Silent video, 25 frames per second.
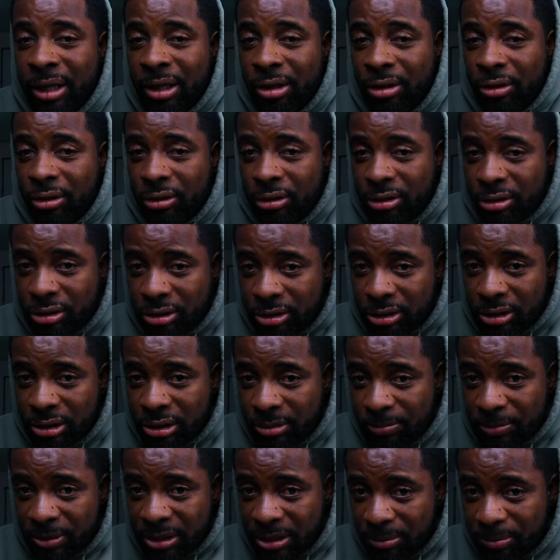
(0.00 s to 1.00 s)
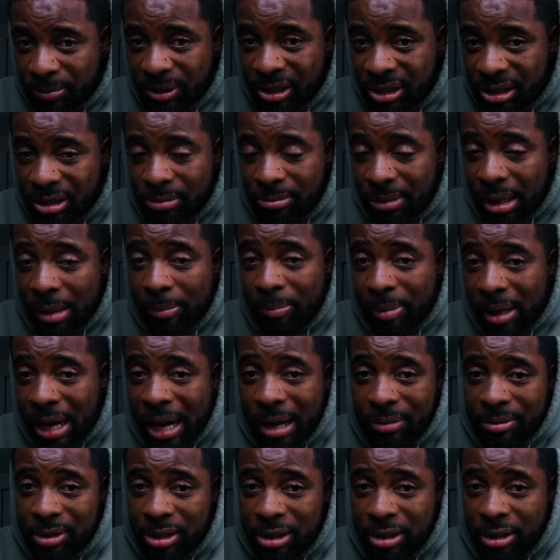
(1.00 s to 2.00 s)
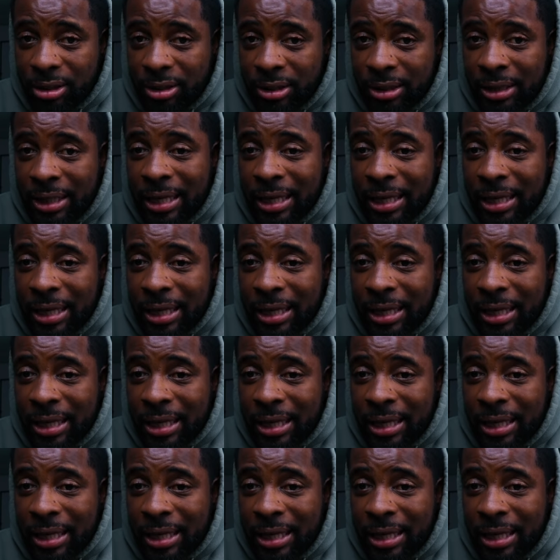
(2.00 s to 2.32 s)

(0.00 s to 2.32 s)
and speak to my pops,